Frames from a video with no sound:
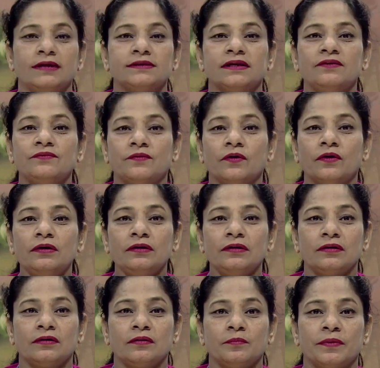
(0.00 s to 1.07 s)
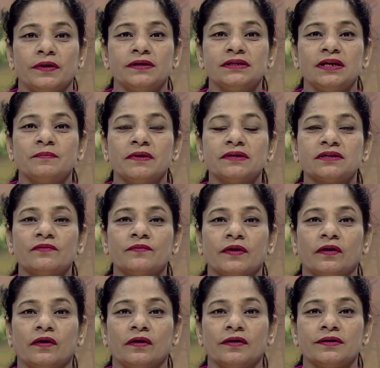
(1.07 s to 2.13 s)
Lesson 4 Principles of
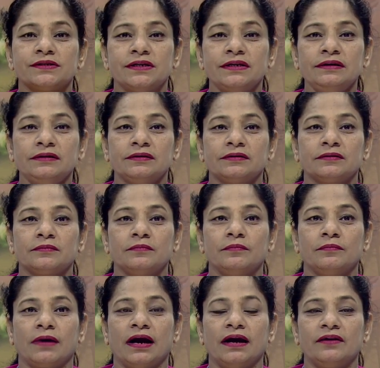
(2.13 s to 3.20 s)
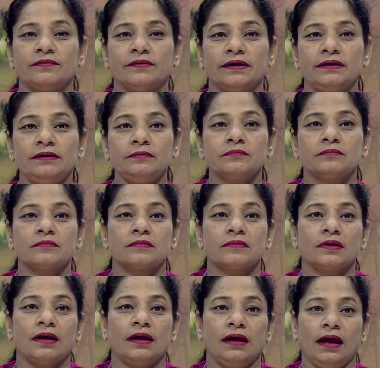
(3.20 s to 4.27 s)
Ecology Part 1
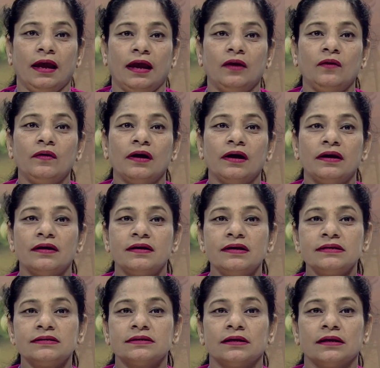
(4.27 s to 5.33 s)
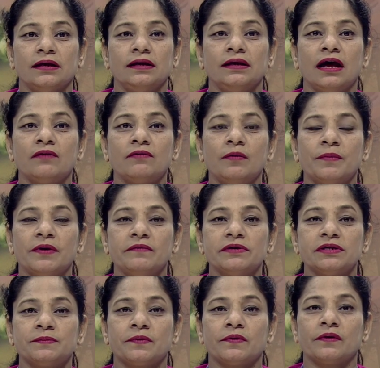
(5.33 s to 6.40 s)
Hello learners, in our
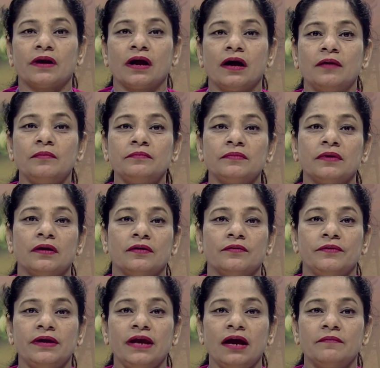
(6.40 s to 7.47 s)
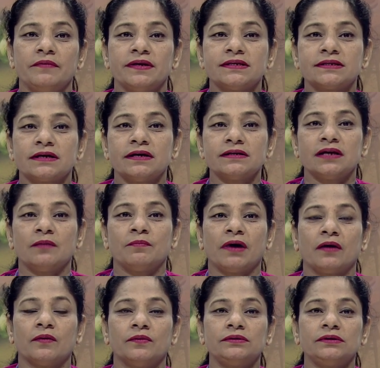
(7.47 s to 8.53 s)
previous program we have discussed
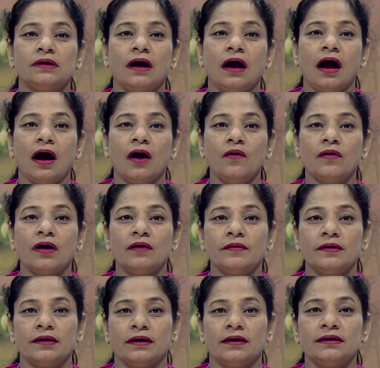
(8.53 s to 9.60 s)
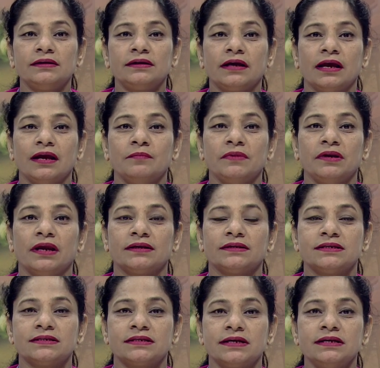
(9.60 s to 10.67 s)
about how our earth came in
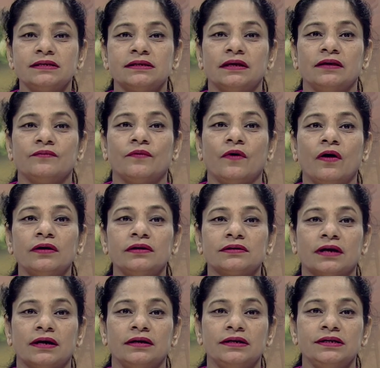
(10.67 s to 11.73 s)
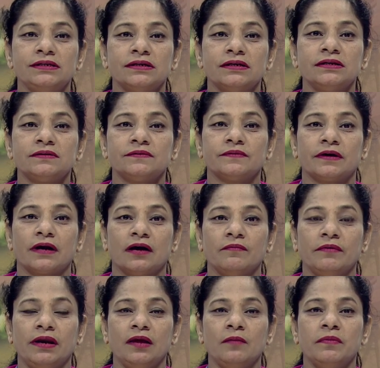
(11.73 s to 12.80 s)
existence and what conditions were
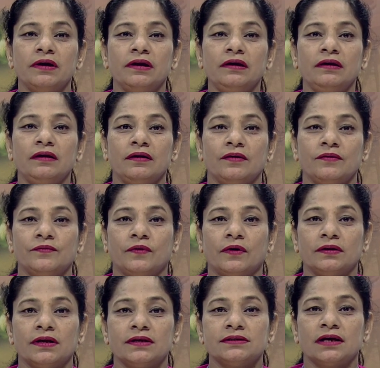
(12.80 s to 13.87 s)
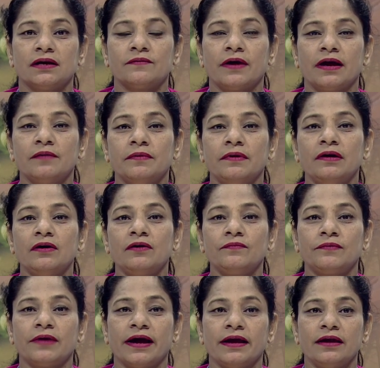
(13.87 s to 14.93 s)
available for the survival
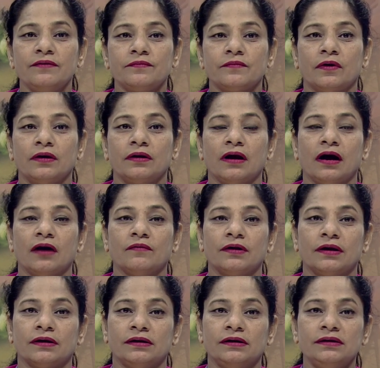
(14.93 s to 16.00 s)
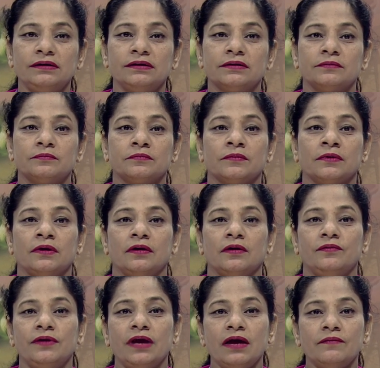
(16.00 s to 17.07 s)
of life on our earth.
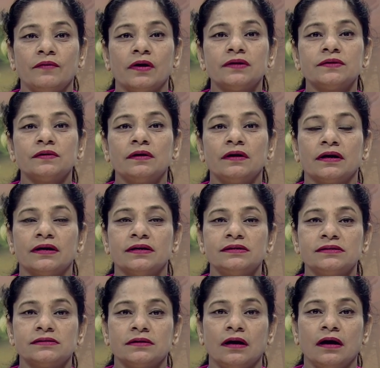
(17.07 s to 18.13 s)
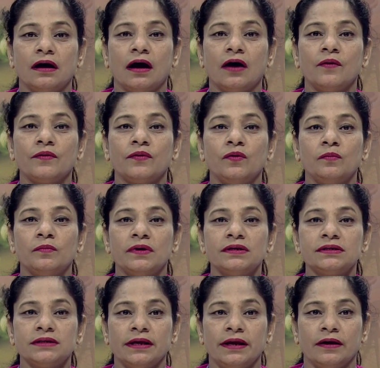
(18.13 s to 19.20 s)
We have also learnt how
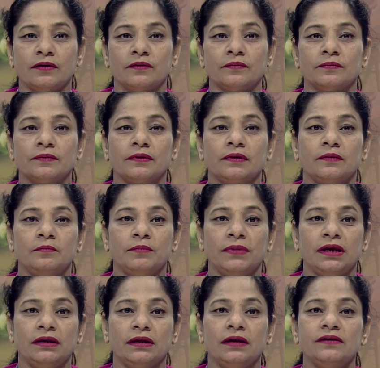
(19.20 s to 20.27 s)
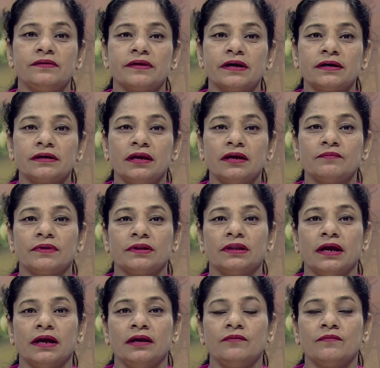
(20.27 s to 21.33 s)
humans have been interacting
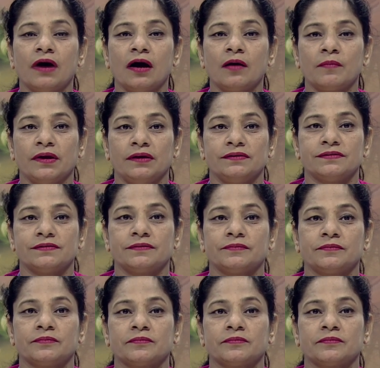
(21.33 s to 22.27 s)
with the environment.